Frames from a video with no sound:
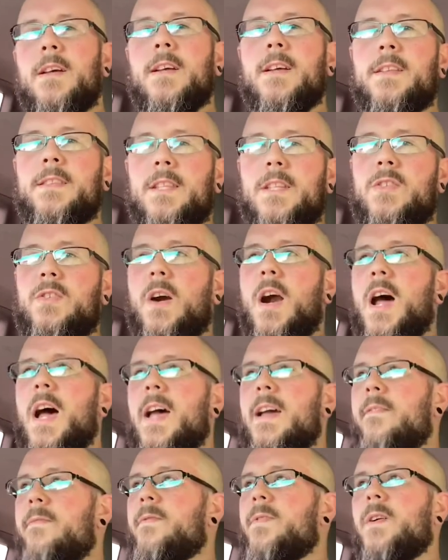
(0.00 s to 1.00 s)
The
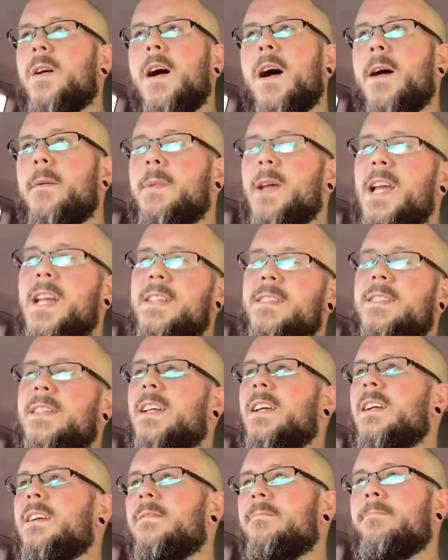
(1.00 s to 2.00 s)
drive,
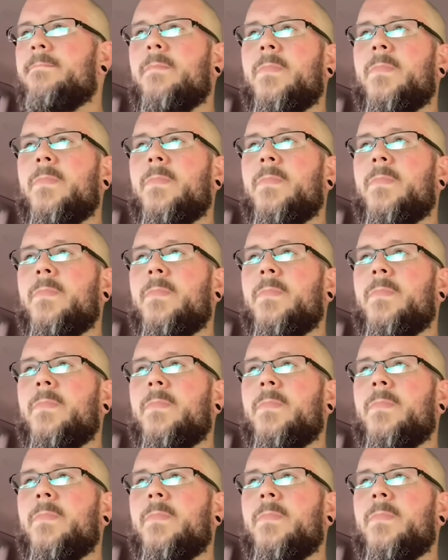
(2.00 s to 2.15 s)
amazing.